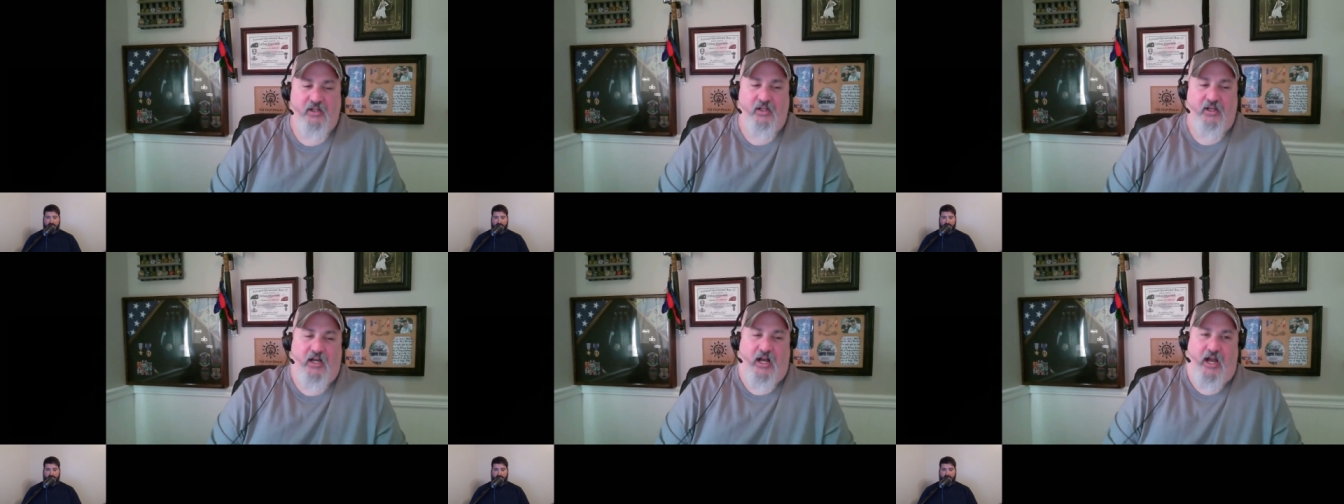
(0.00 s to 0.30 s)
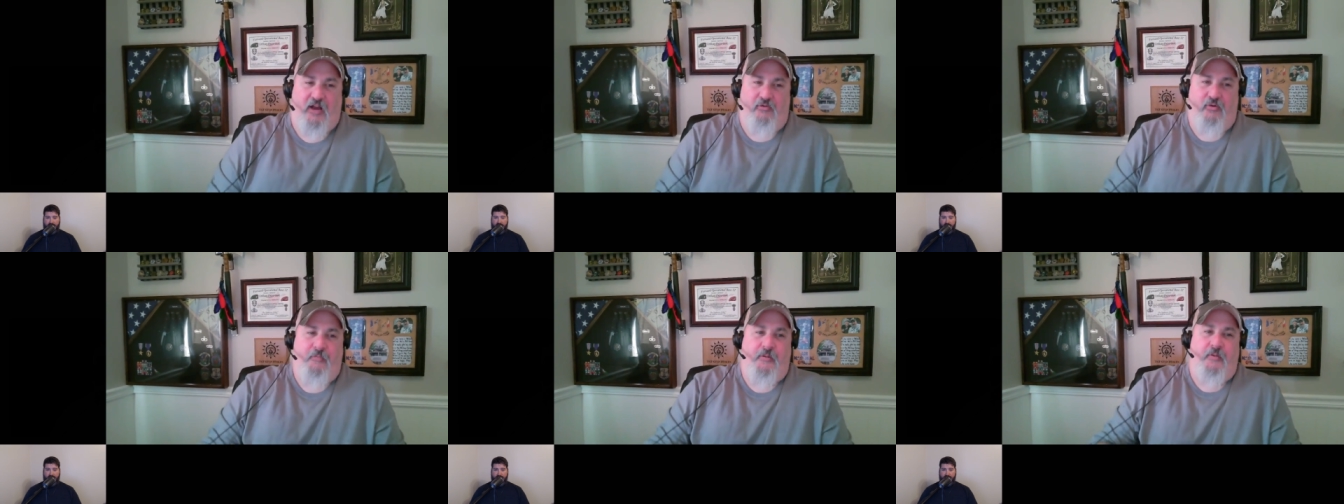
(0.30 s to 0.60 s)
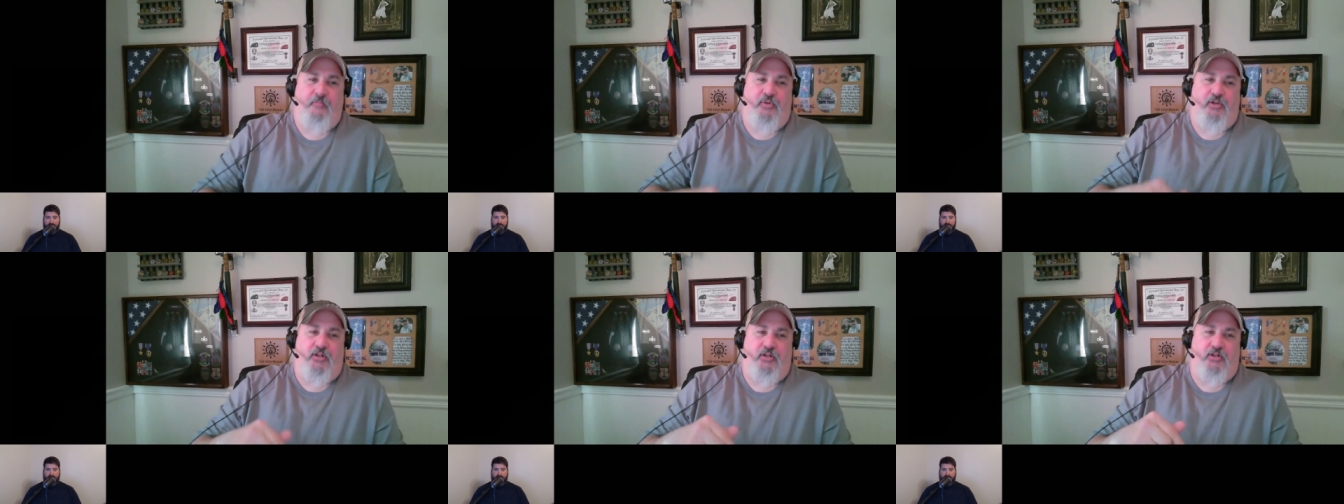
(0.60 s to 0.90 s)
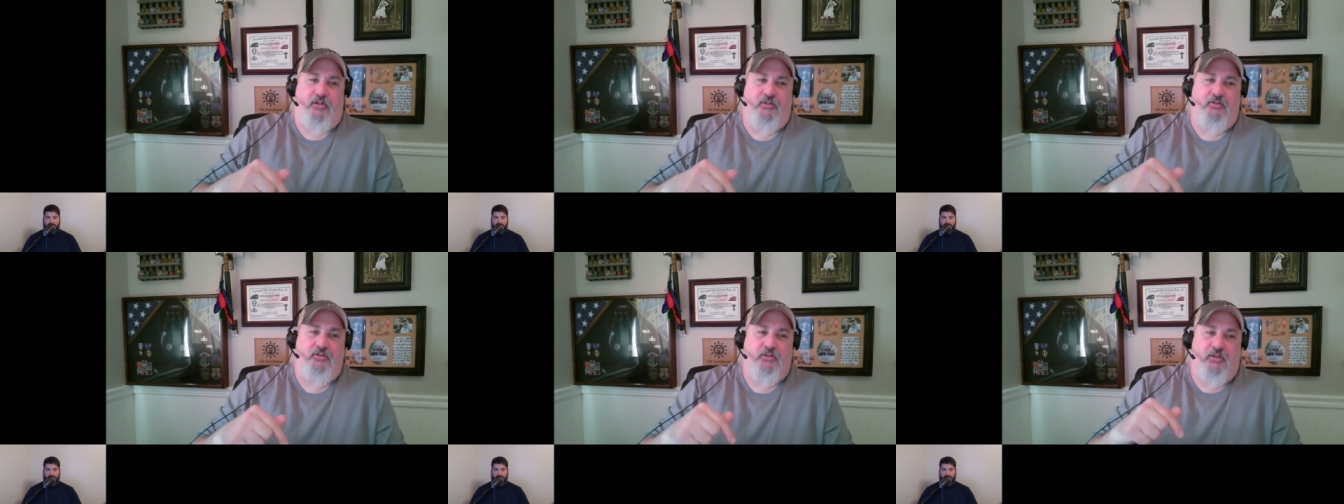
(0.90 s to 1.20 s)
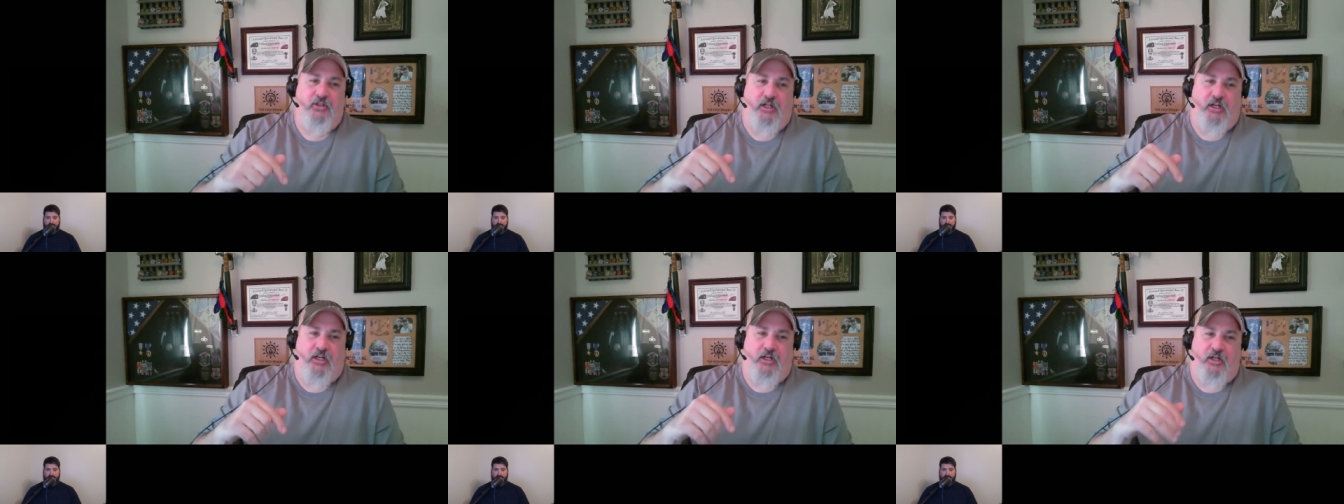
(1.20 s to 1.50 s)
I remember
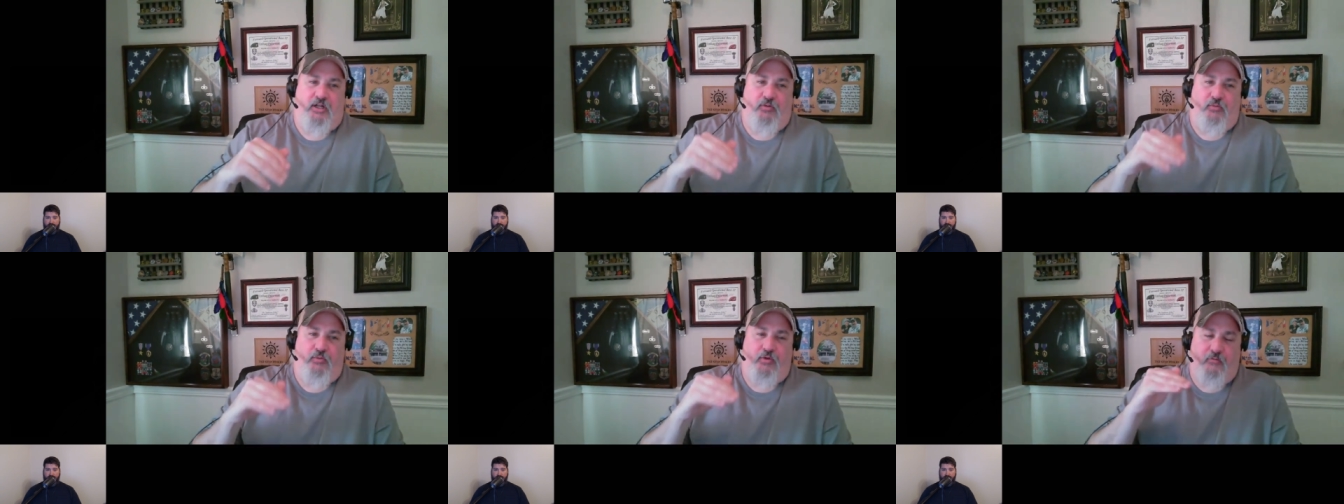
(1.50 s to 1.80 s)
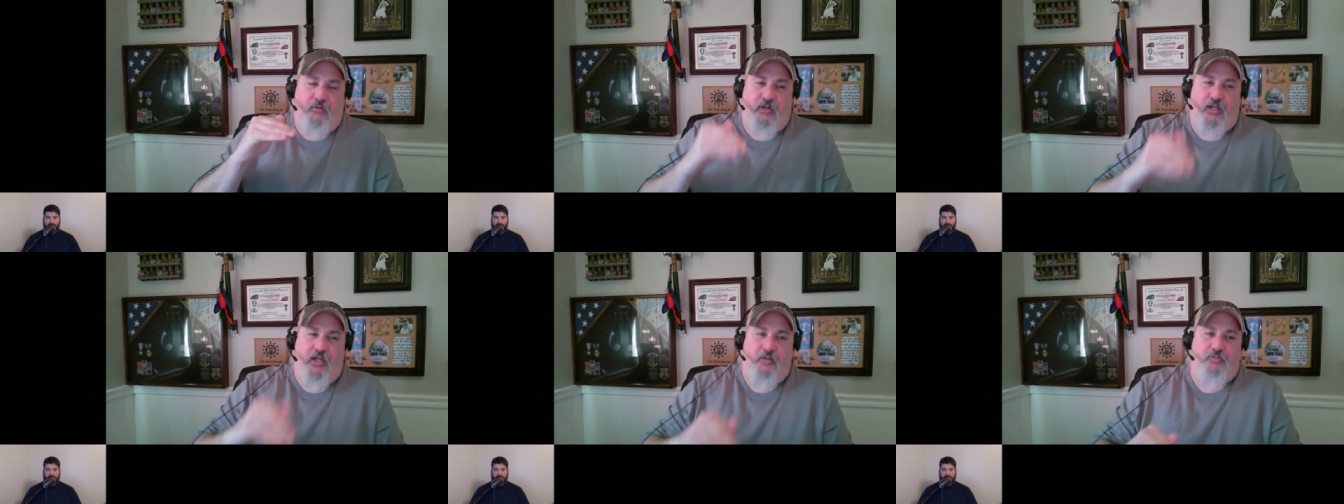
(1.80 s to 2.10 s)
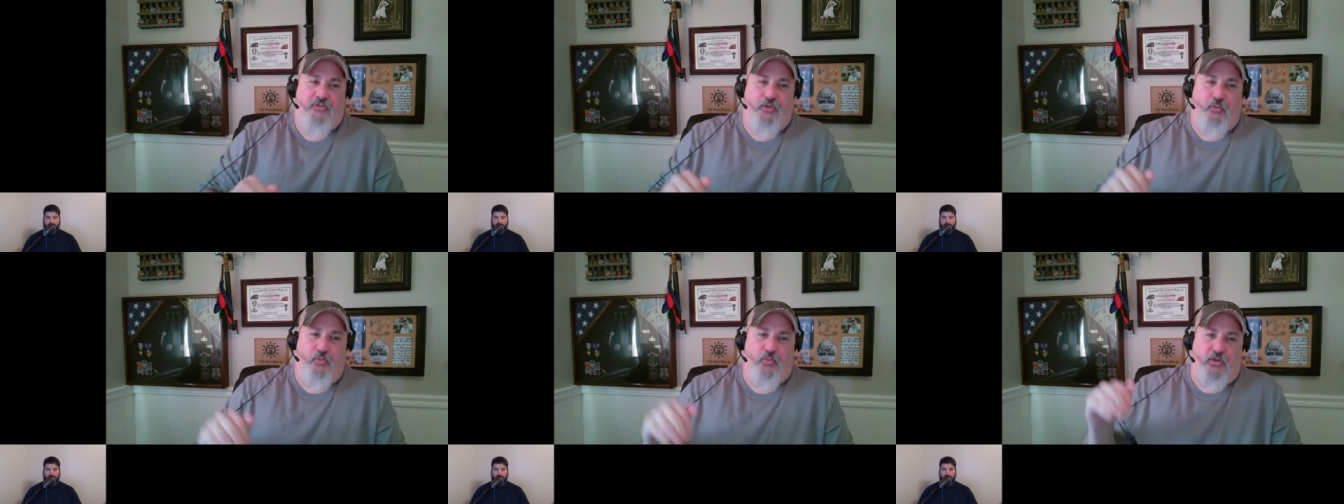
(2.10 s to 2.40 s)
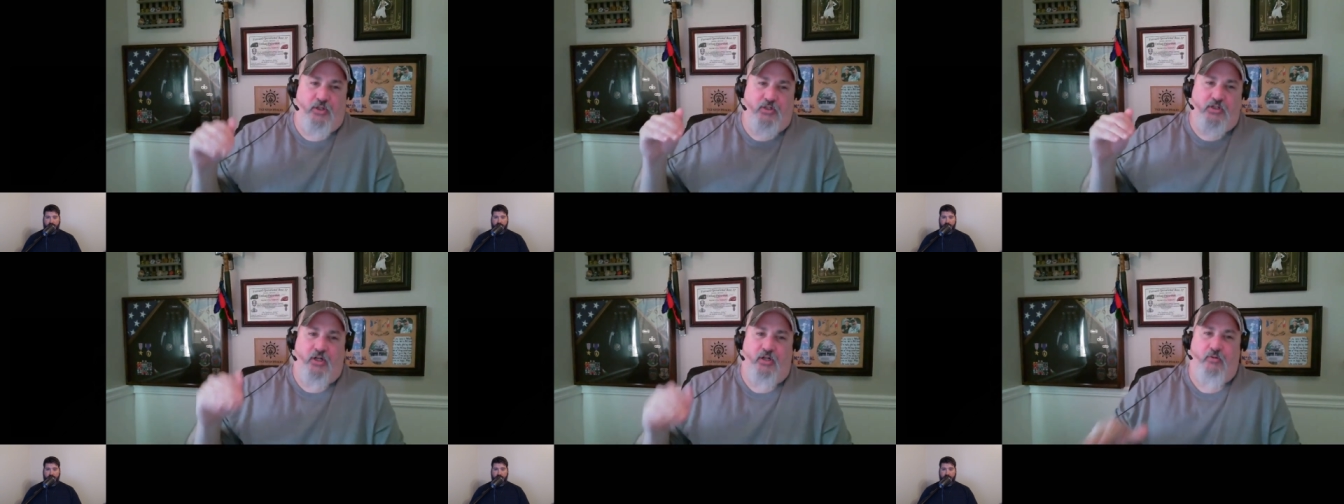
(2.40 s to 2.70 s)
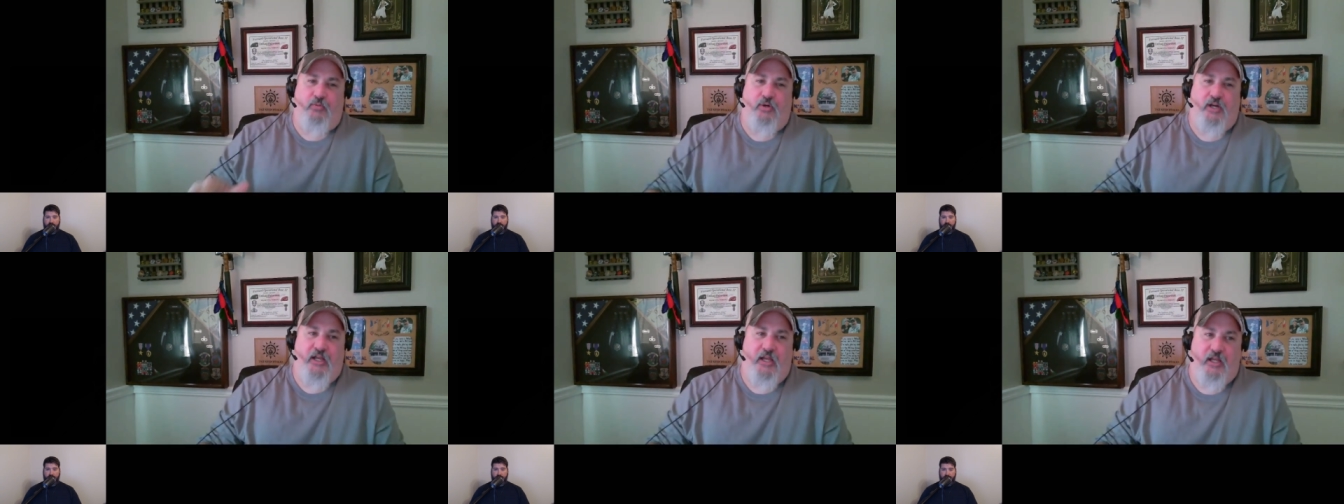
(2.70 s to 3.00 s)
uh, we were able to work our
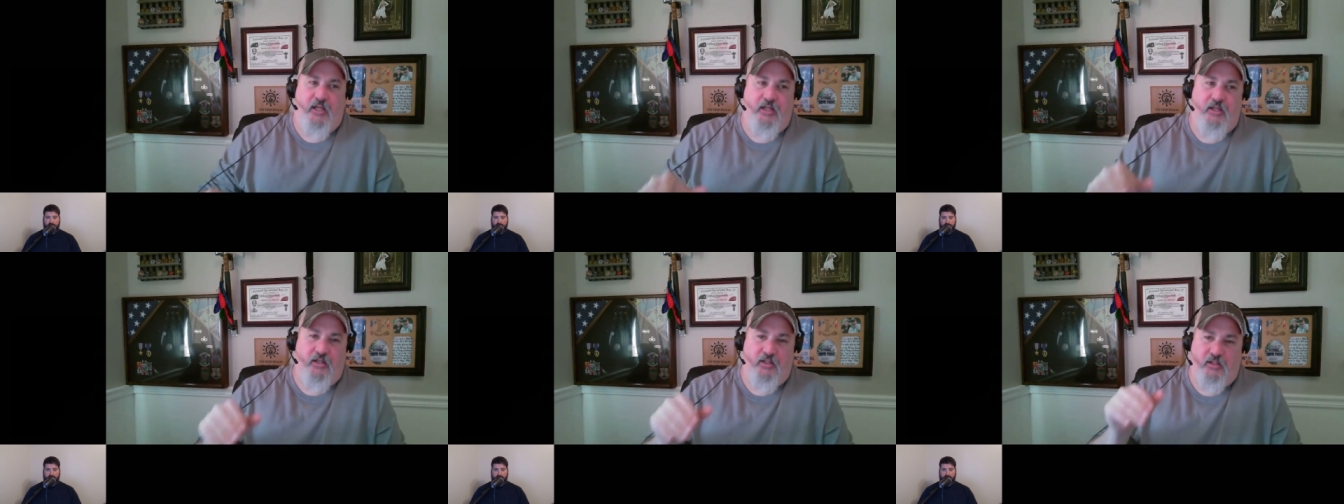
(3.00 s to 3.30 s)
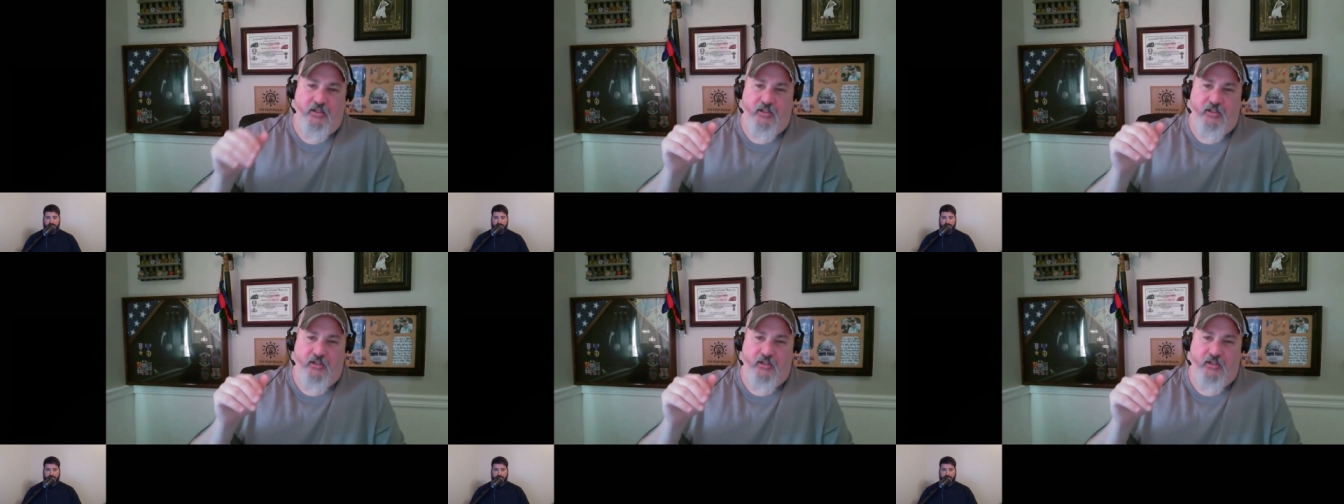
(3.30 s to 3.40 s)
way.